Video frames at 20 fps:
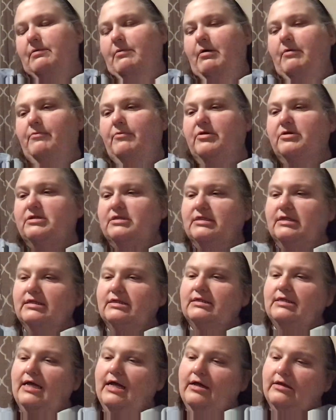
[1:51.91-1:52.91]
of them are
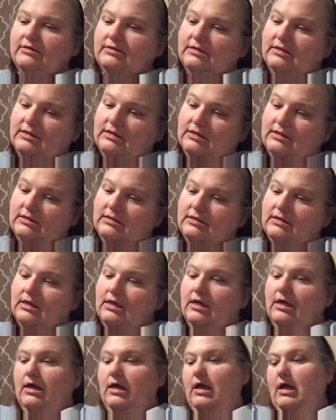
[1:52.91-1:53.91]
6 ounces,
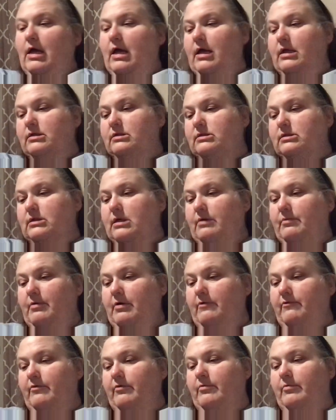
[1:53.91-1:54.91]
and some
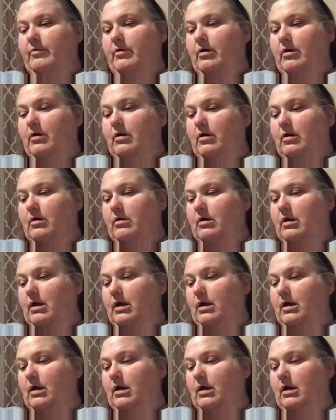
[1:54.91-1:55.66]
of them are